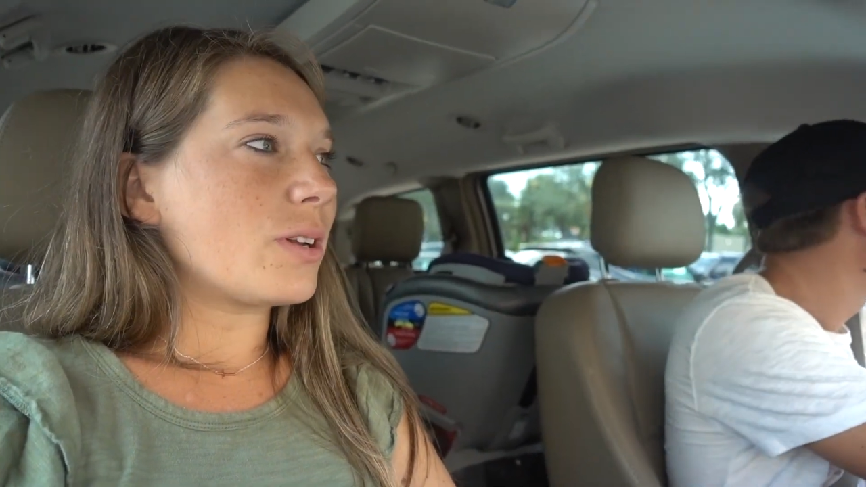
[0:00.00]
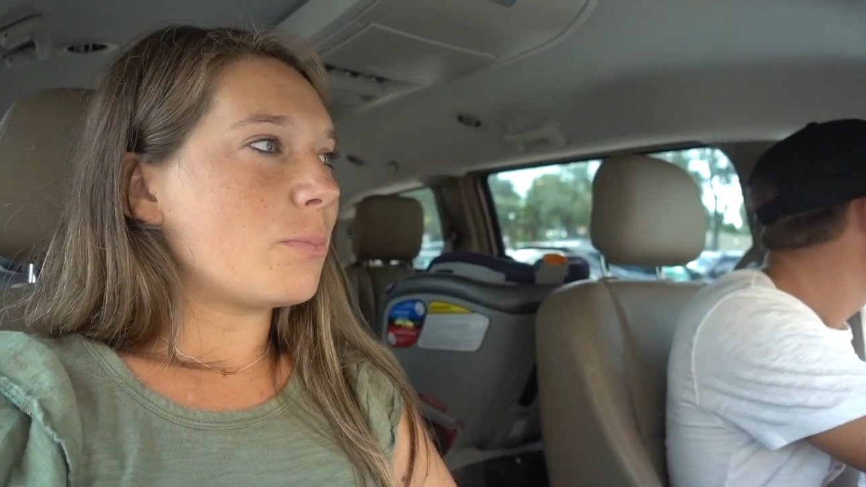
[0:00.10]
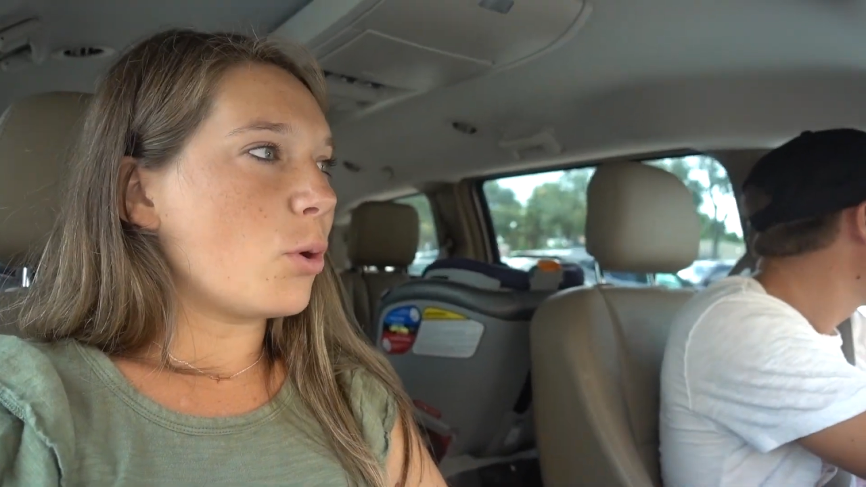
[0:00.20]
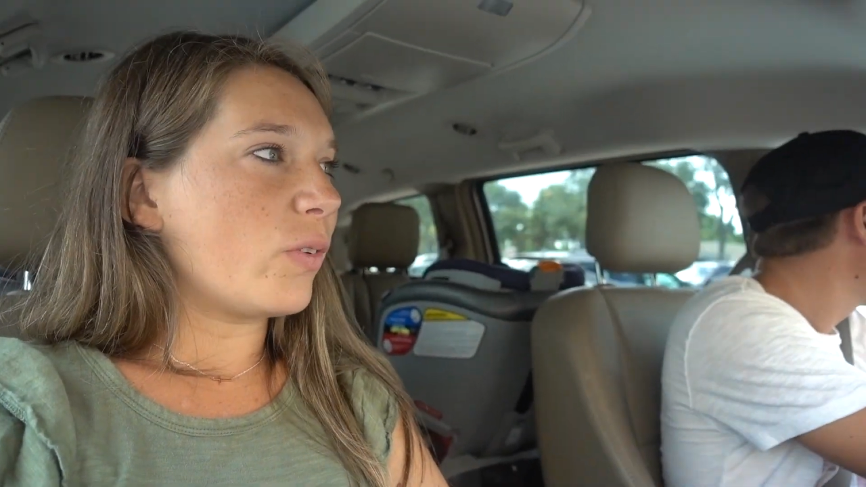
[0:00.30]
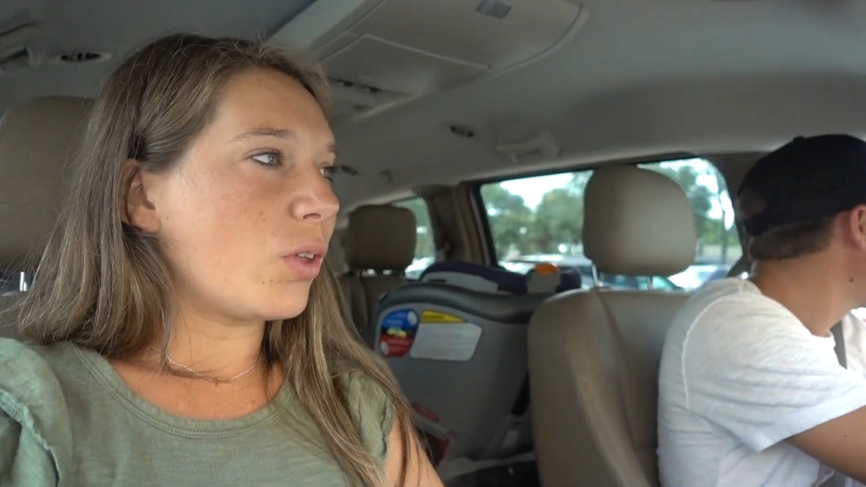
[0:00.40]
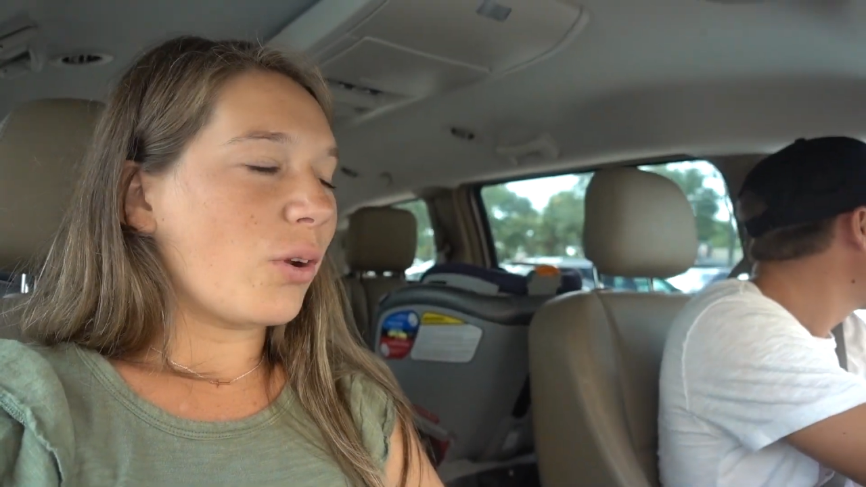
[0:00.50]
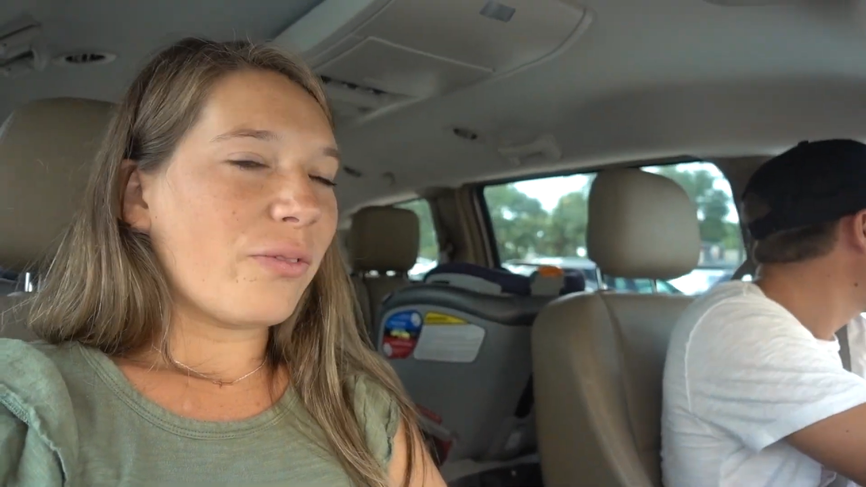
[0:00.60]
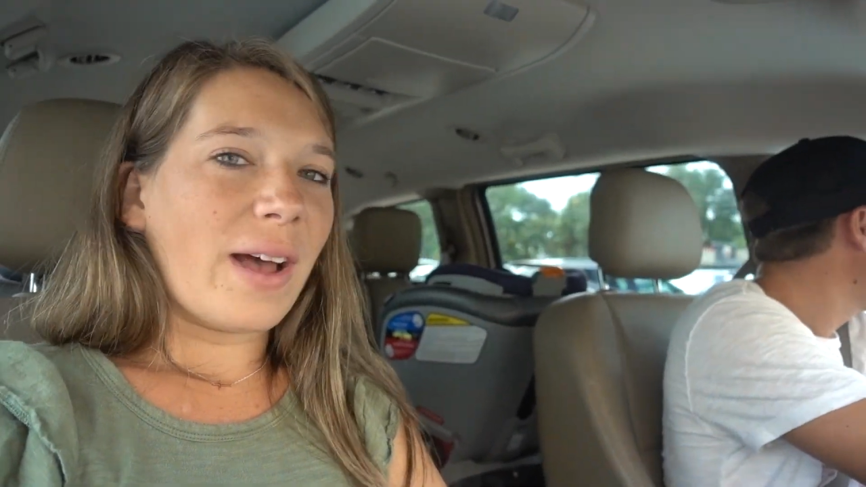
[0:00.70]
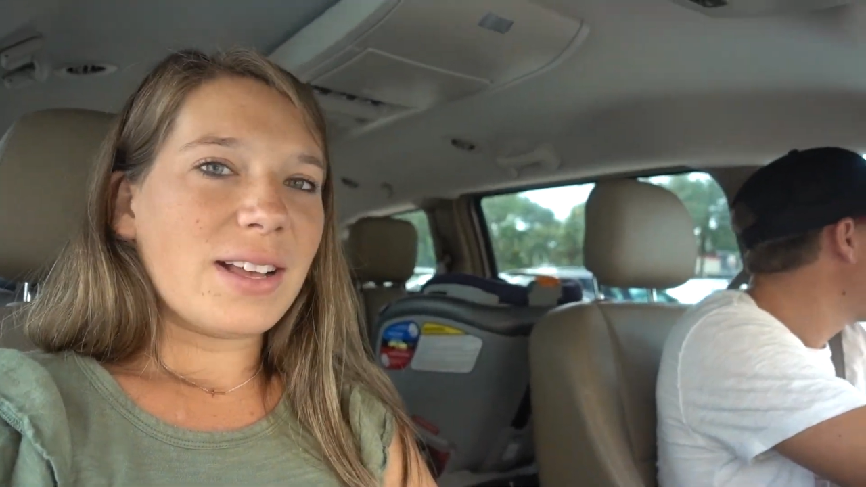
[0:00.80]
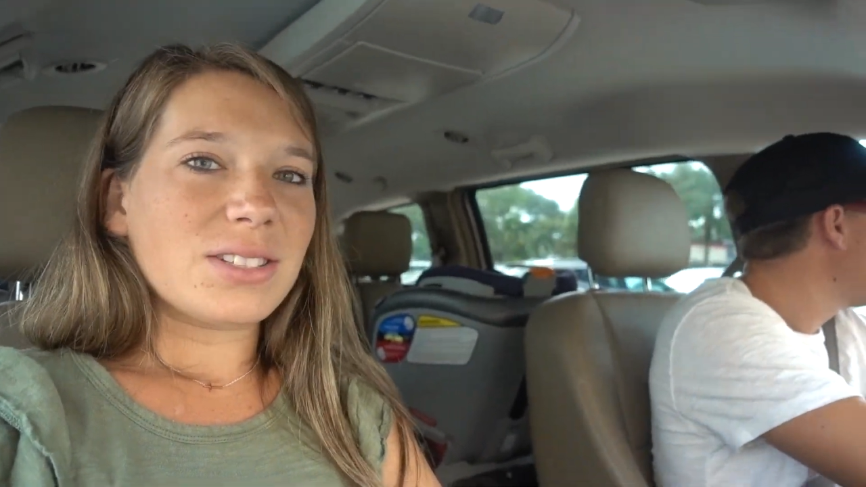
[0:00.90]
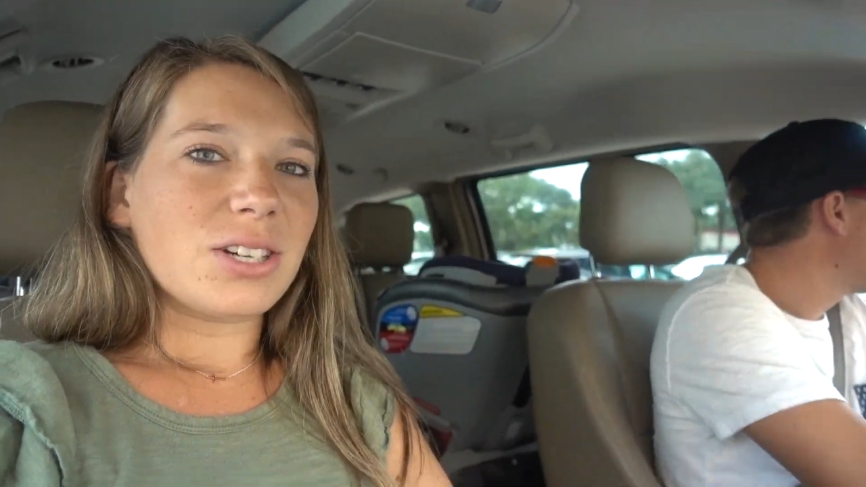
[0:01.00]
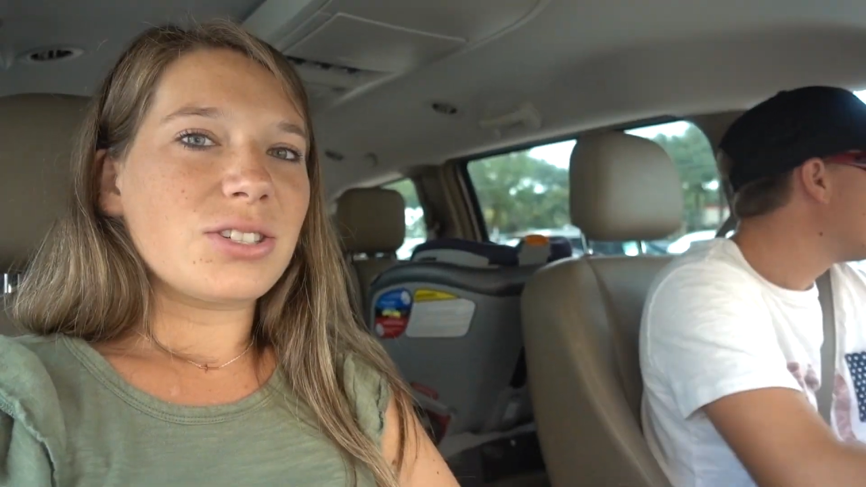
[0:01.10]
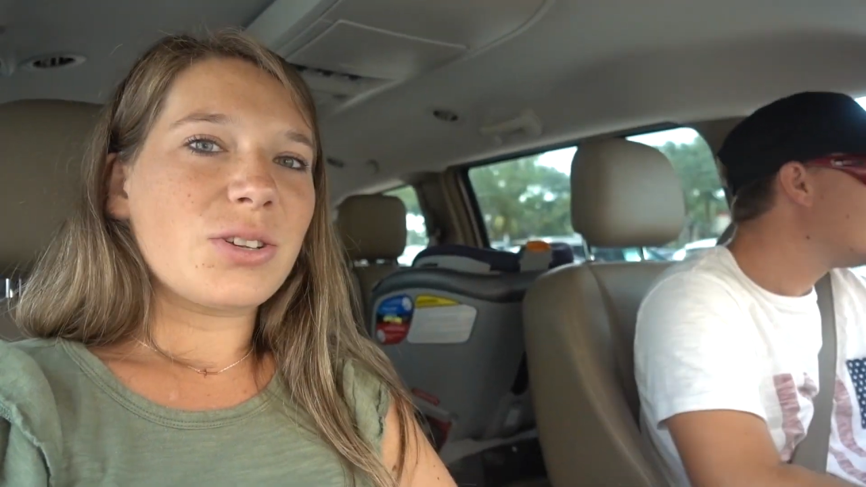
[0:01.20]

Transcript: would move a little faster